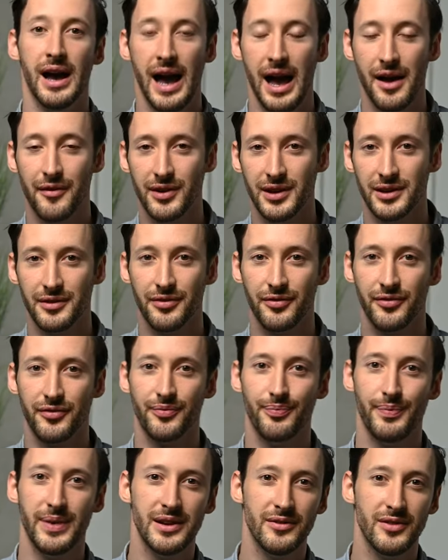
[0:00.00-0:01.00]
Having a
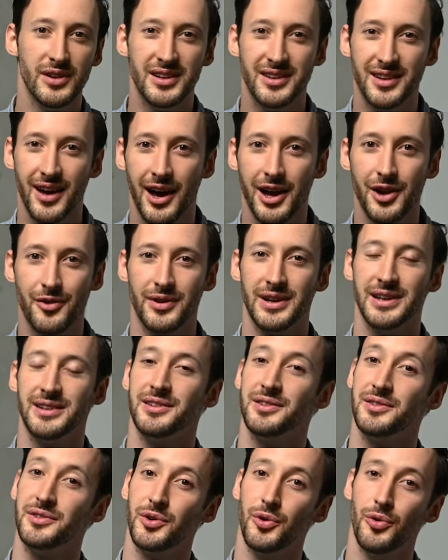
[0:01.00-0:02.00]
bit of a diary
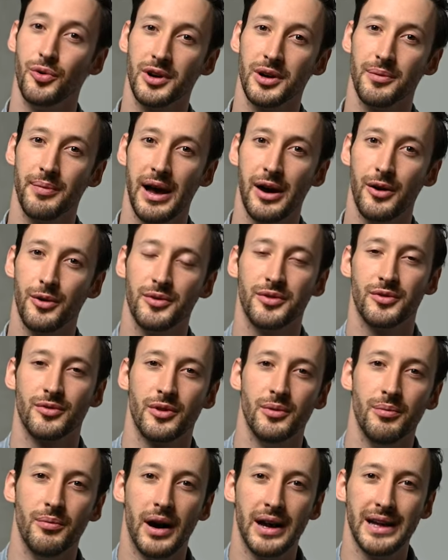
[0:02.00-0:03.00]
to talk about, to
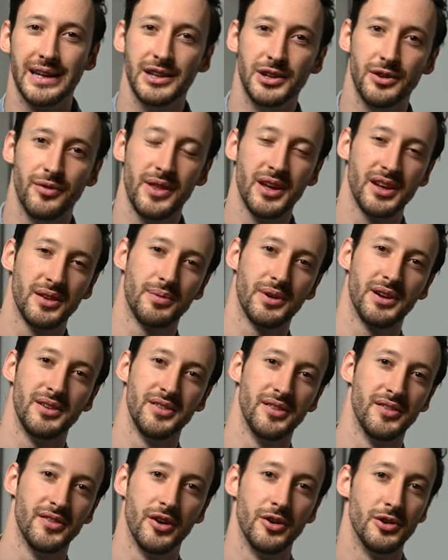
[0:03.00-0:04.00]
remind you of the experience
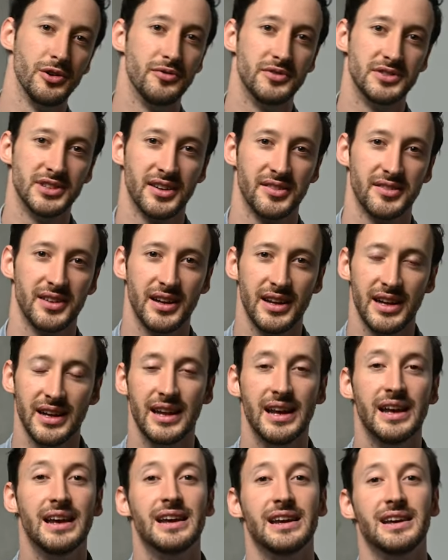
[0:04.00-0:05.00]
as though you've just done it,
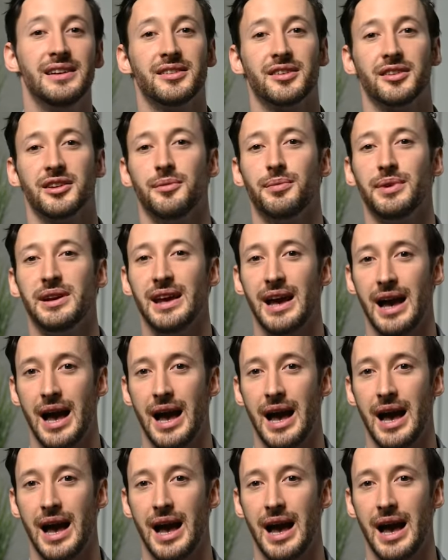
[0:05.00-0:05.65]
is going to be